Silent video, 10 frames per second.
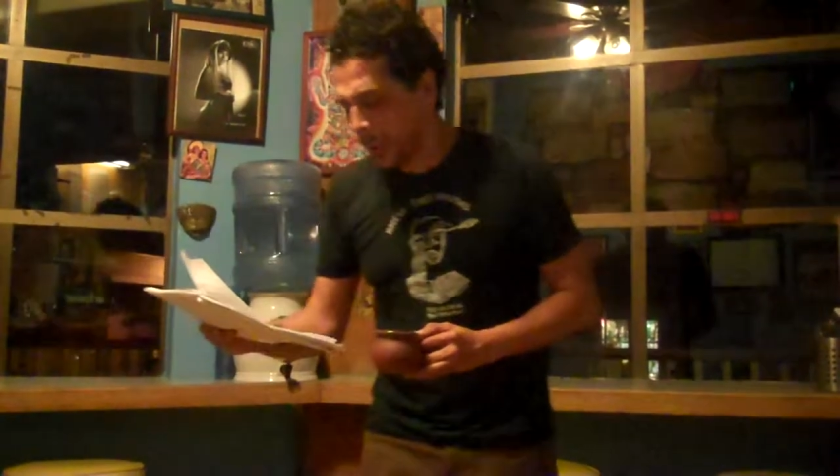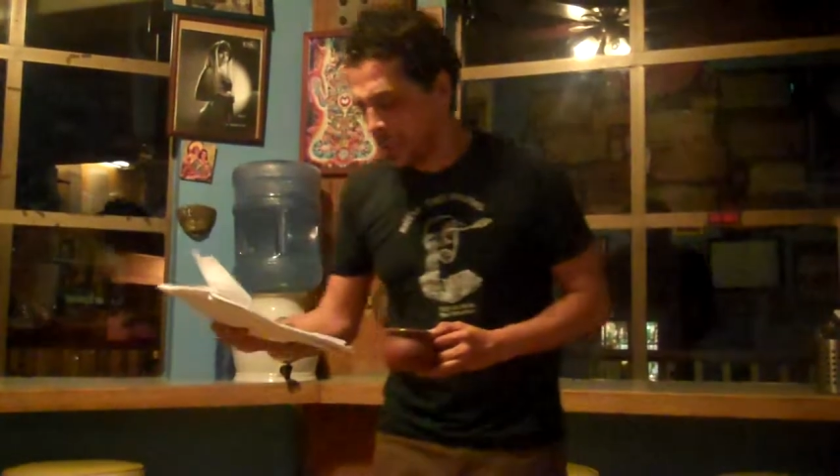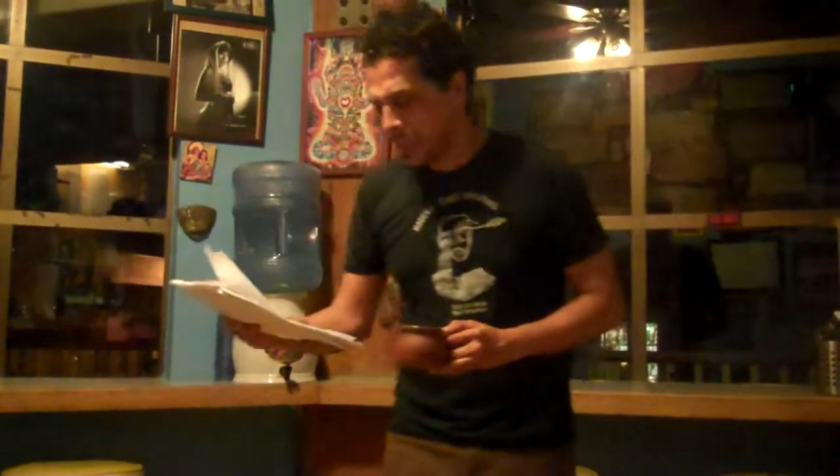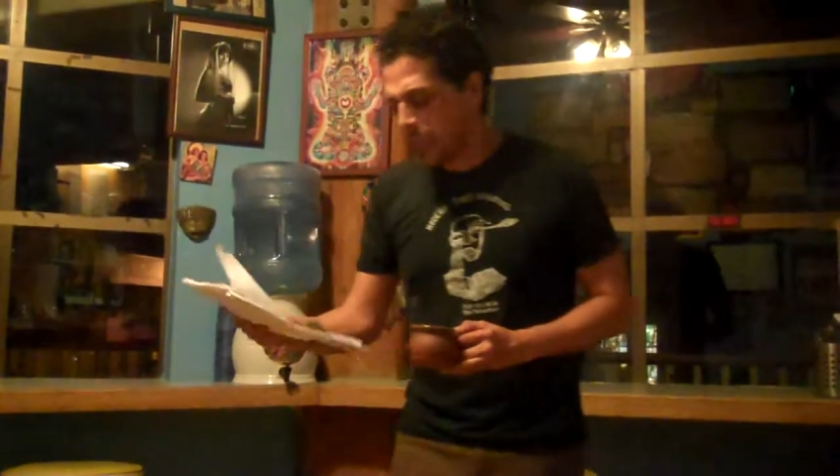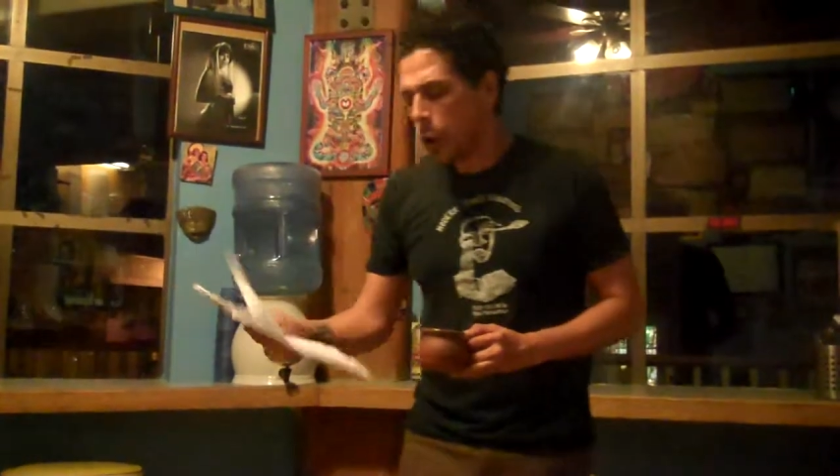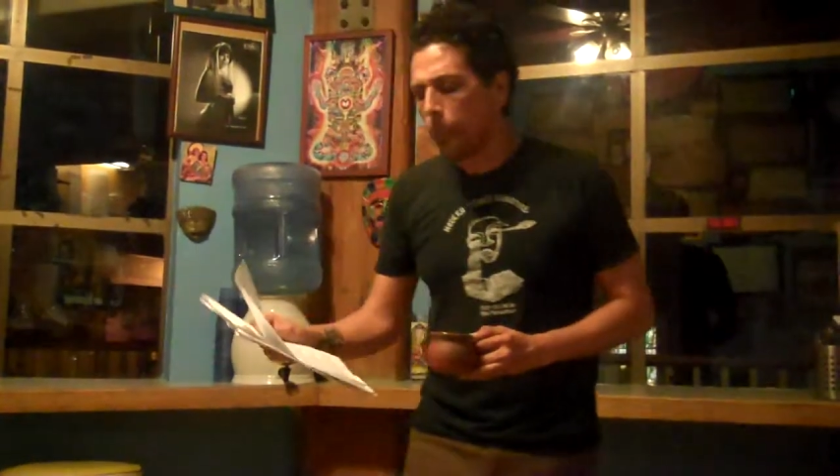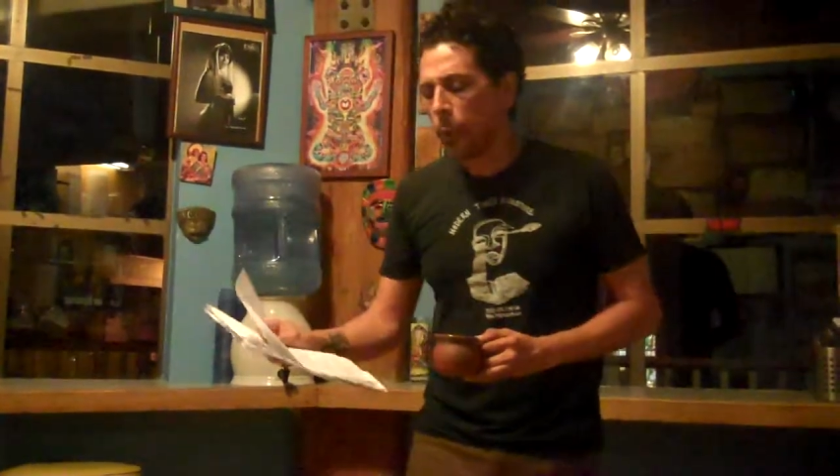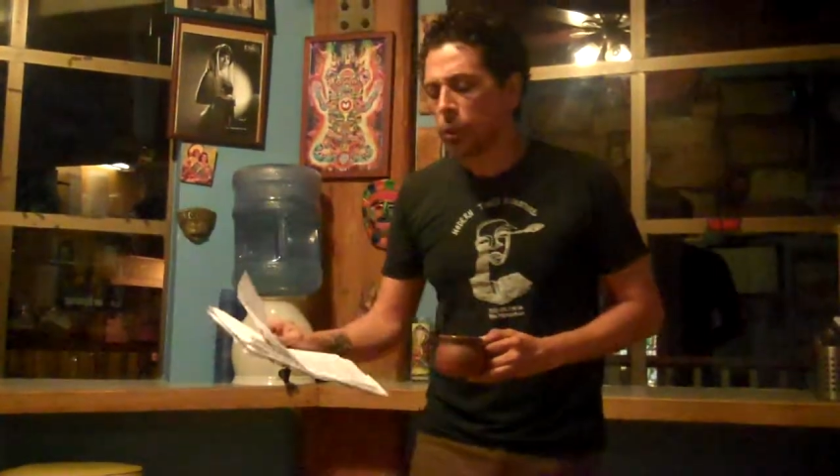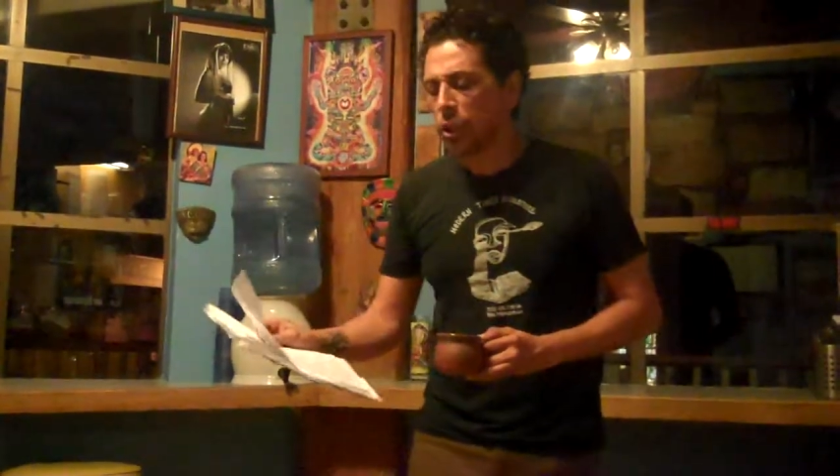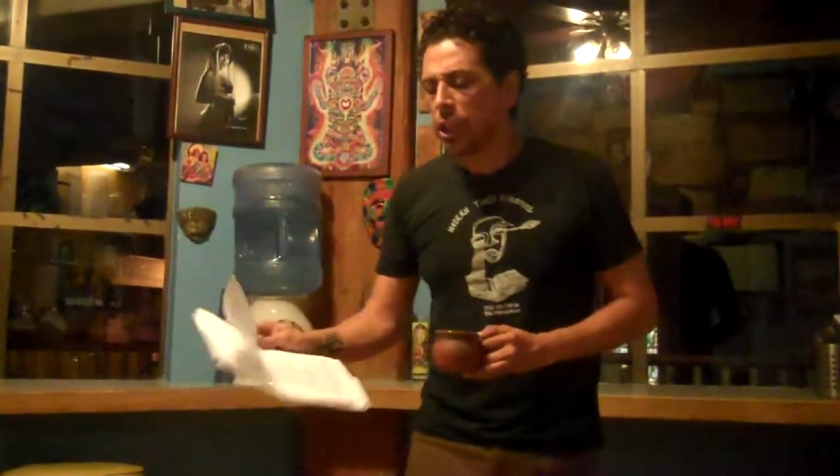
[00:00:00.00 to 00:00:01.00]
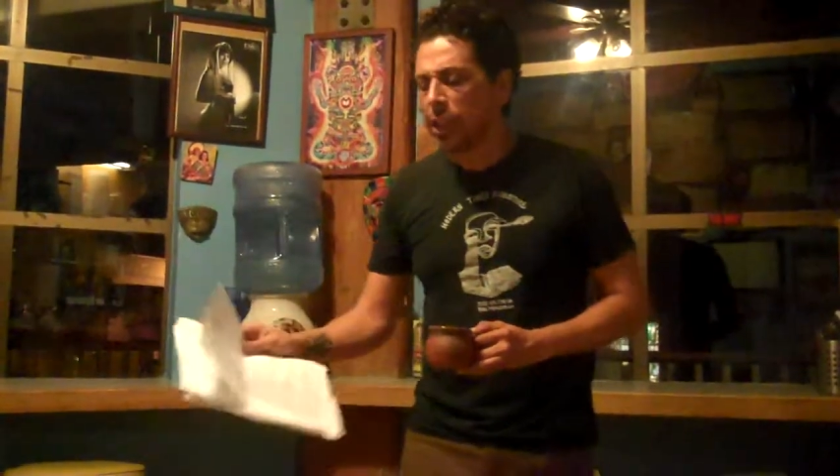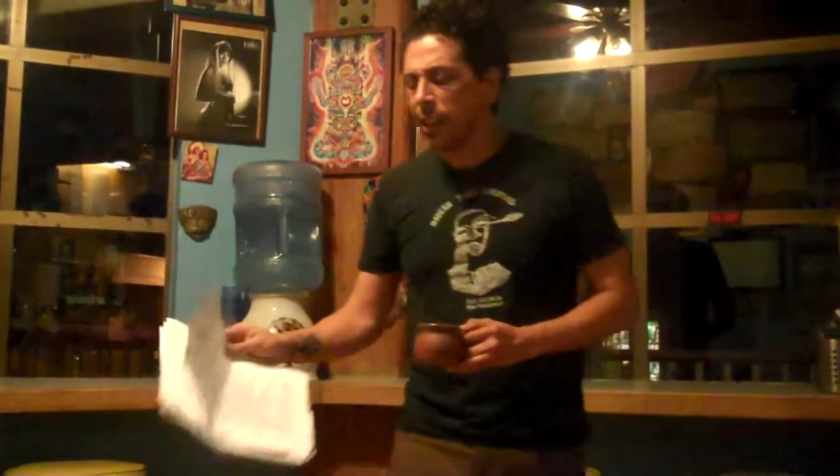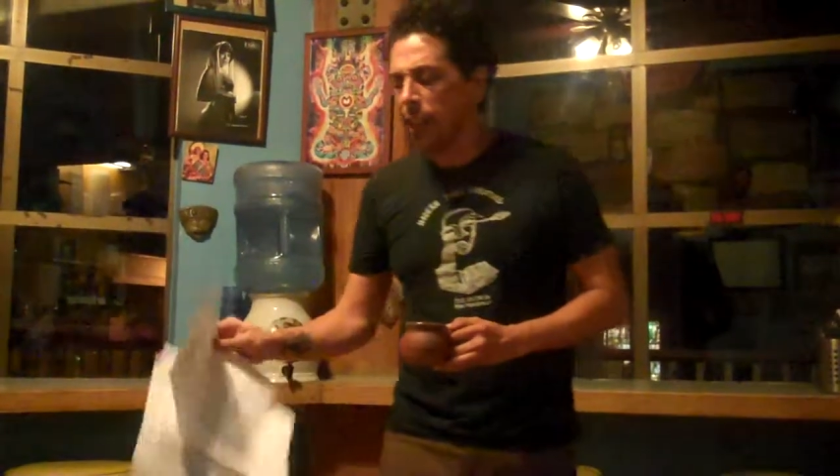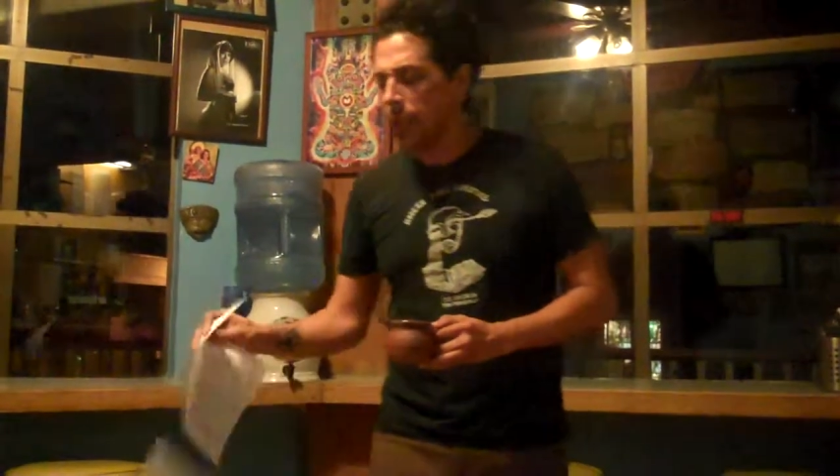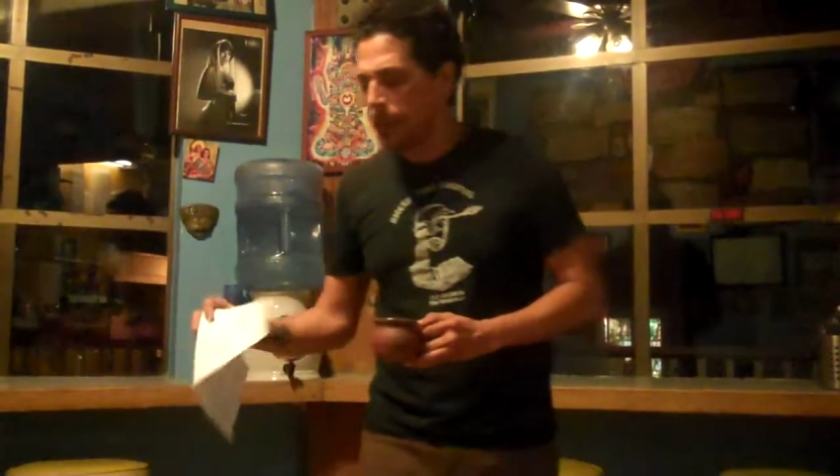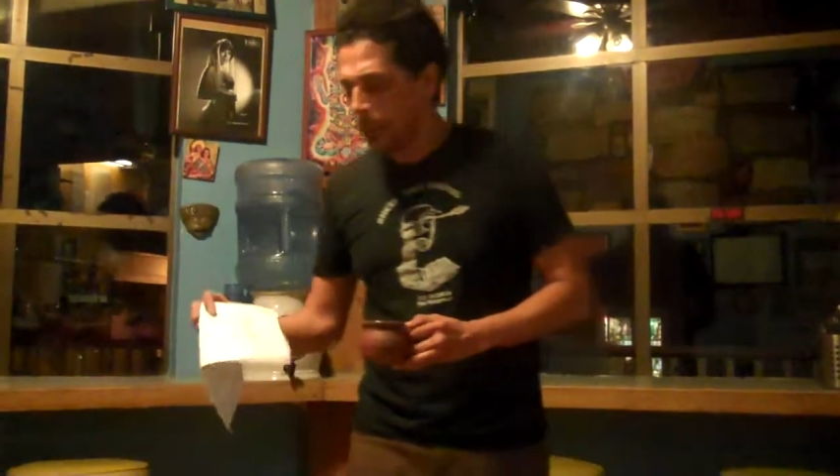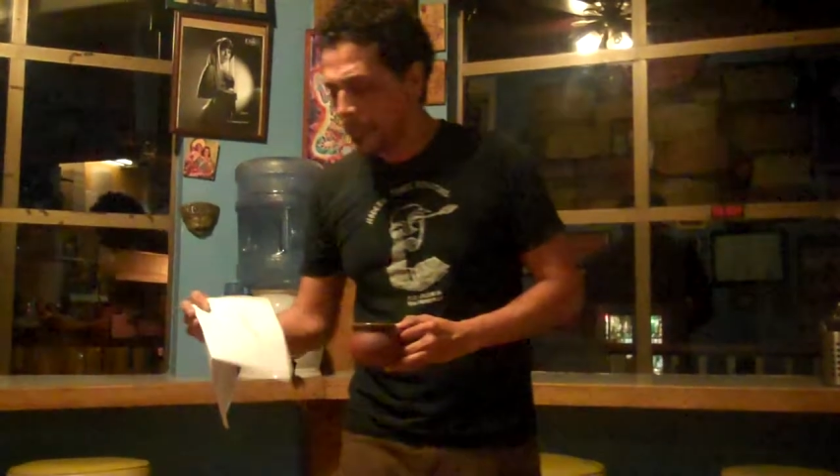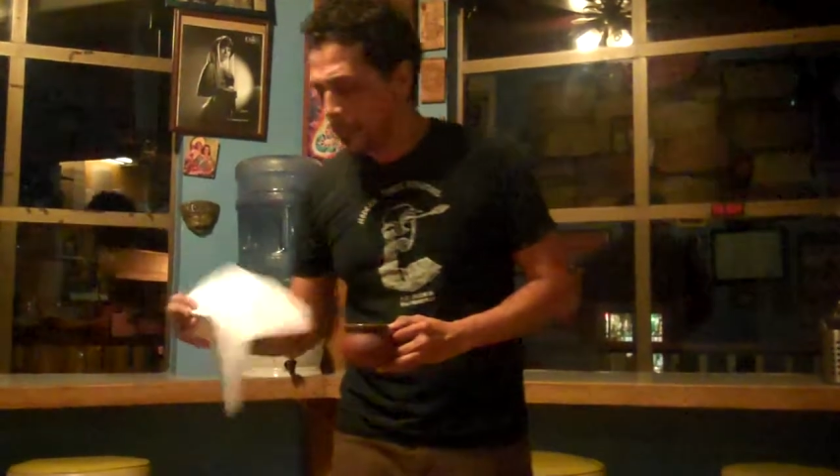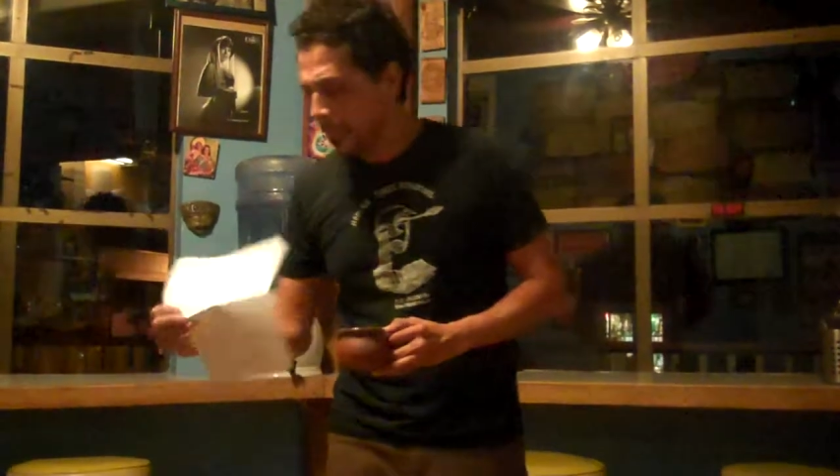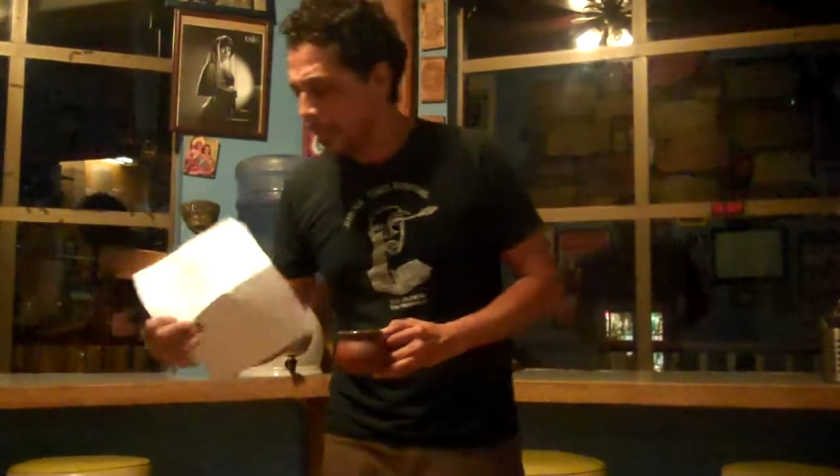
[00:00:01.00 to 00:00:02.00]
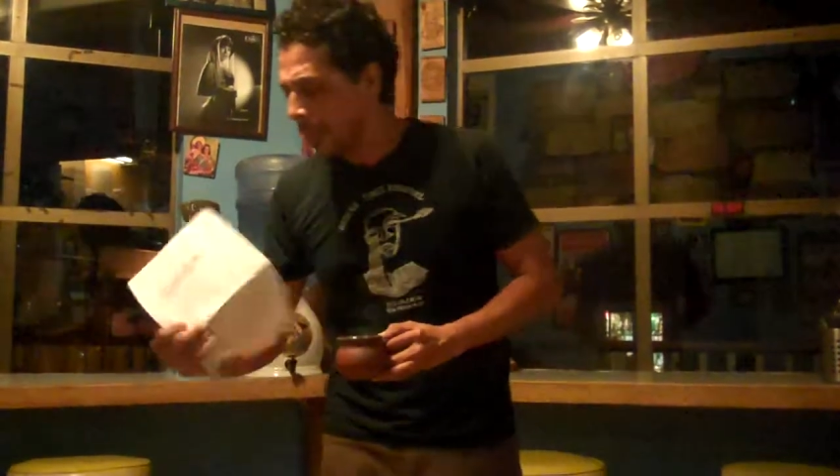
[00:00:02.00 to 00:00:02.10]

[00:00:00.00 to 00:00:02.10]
Huitzilopochtli